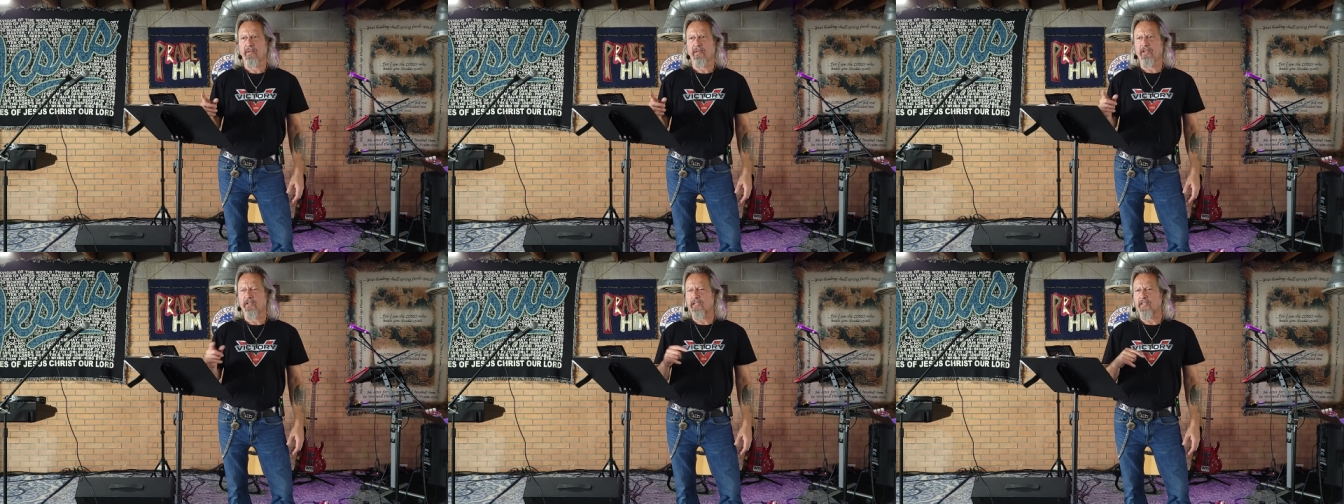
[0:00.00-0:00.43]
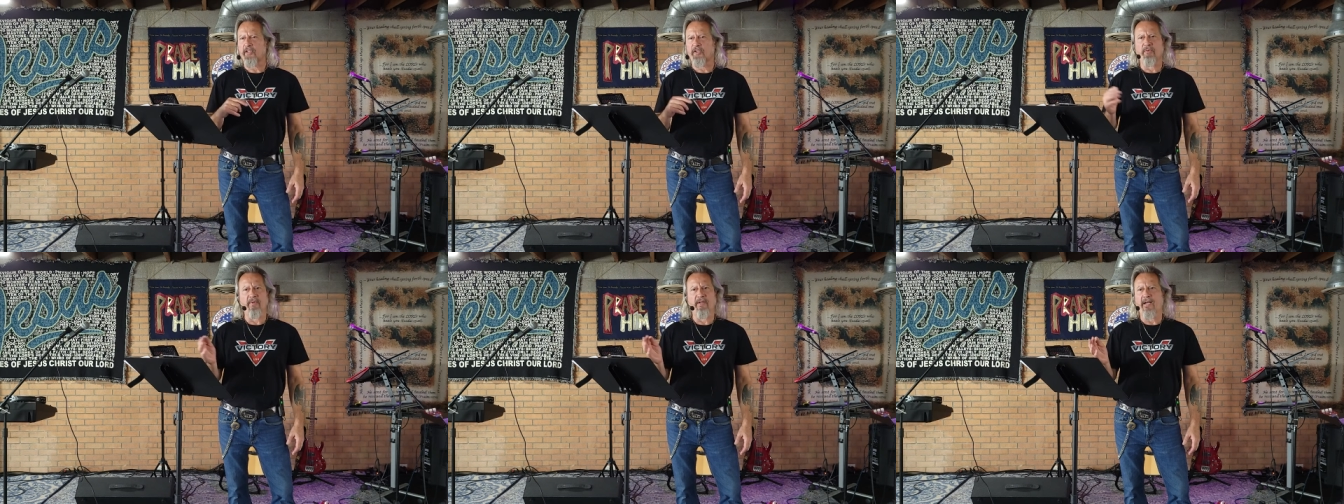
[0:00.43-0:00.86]
Look at
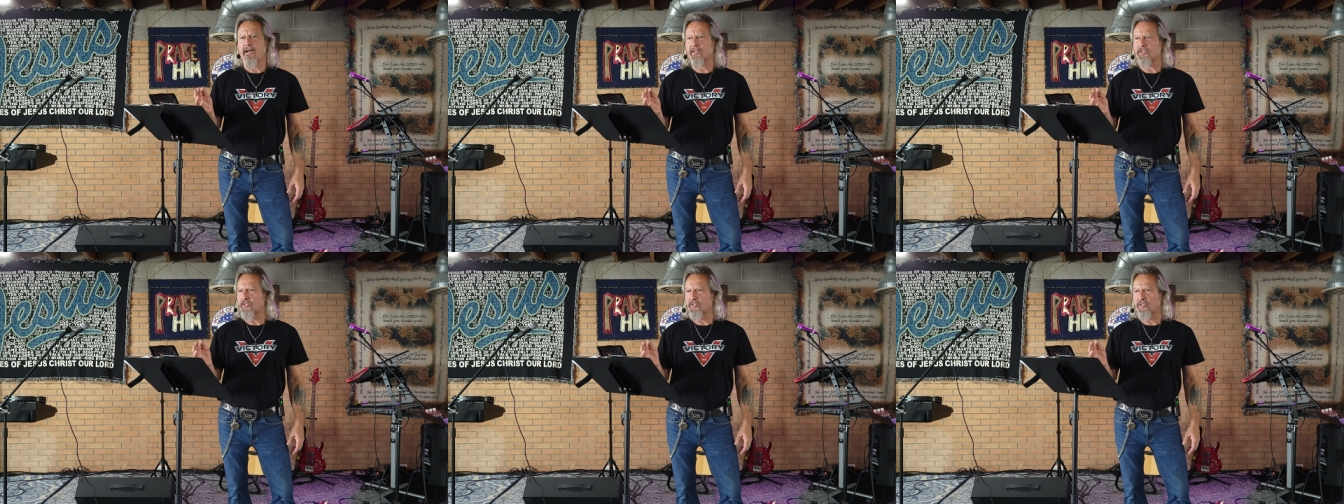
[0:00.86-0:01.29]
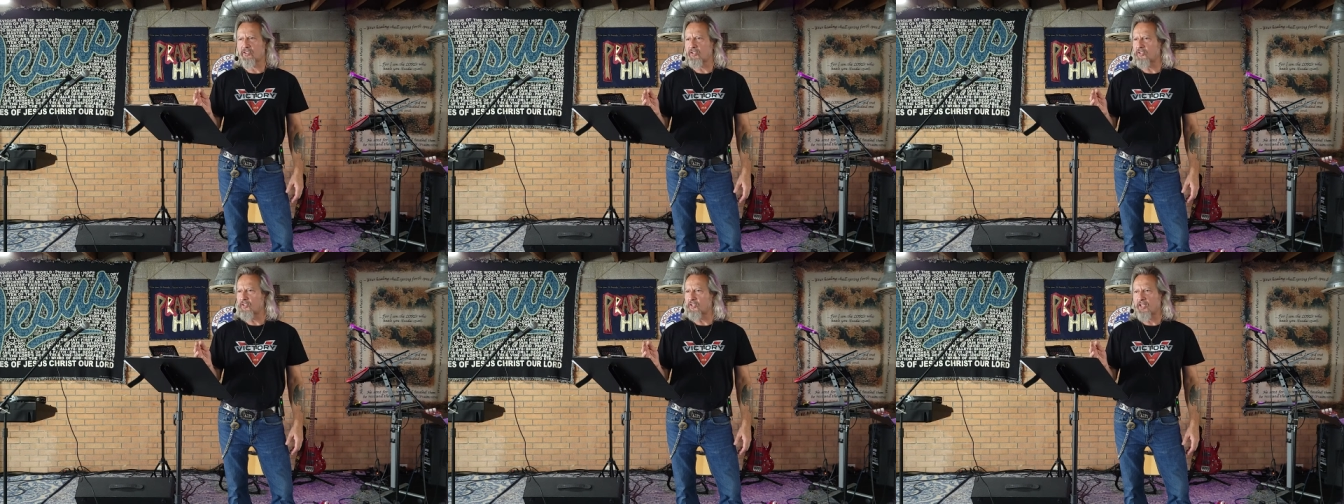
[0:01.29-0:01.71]
their reactions
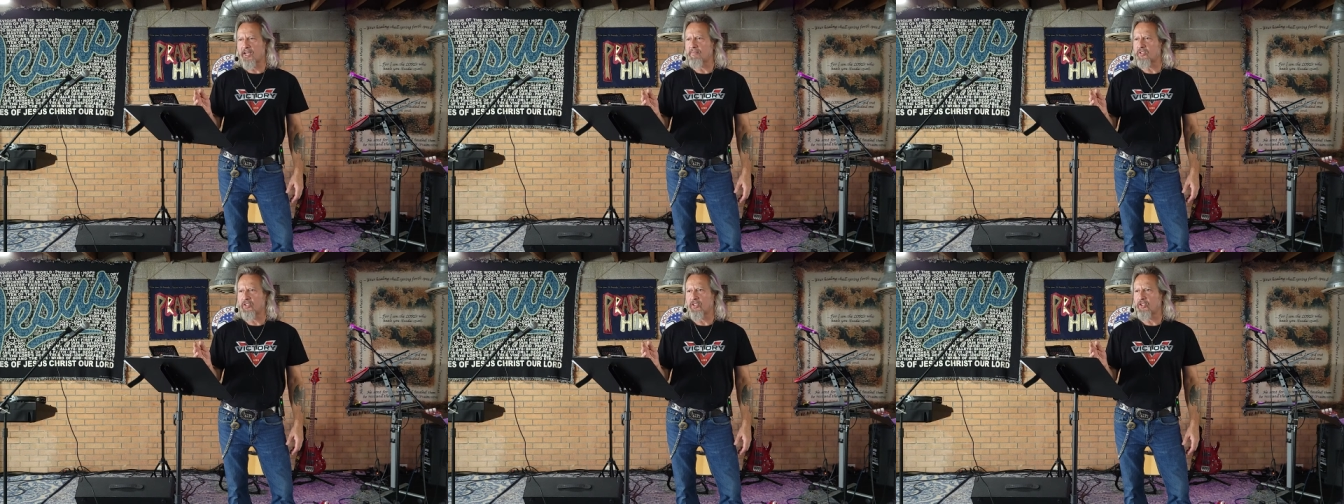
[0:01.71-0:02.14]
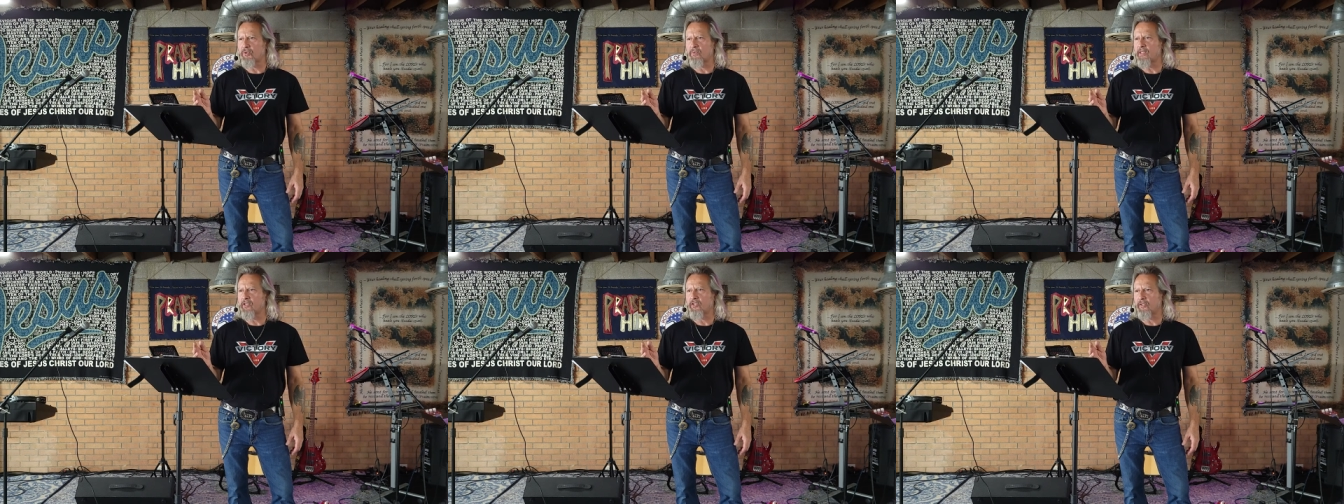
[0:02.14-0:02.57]
to the same
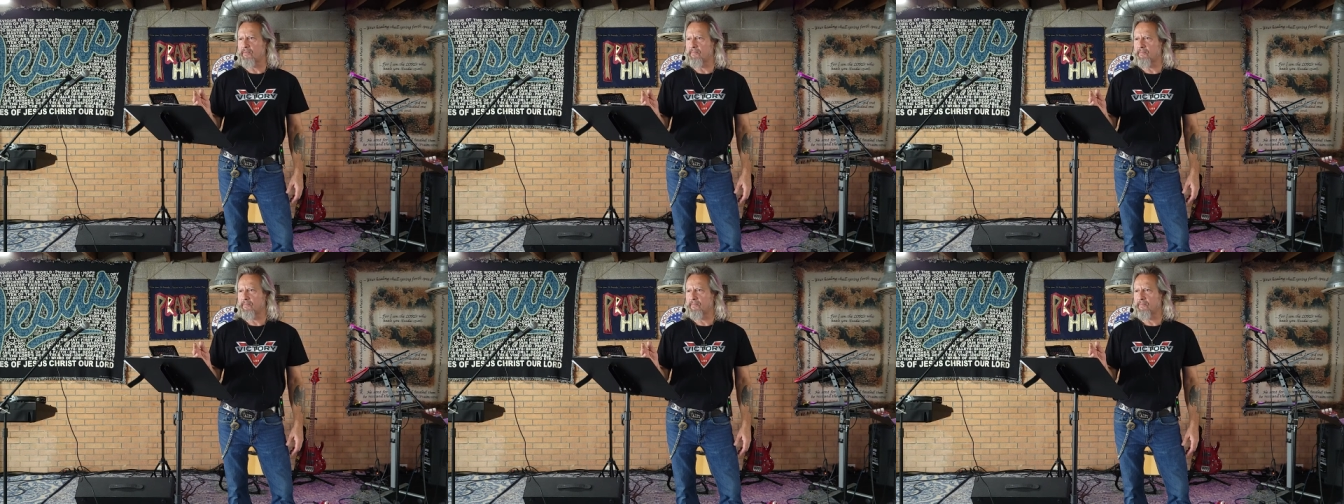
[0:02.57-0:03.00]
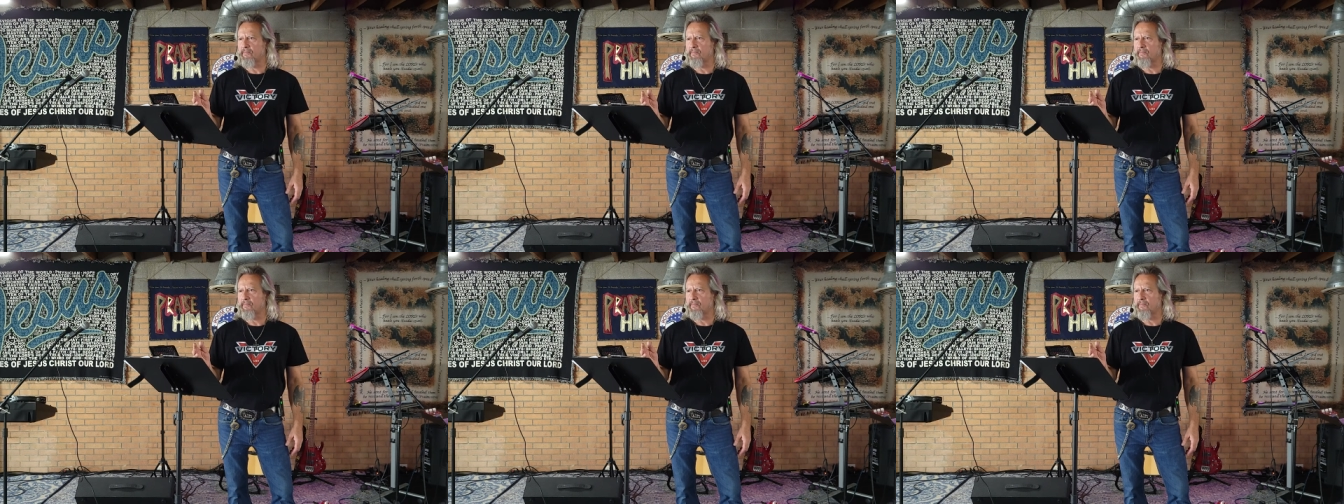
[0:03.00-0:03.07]
situation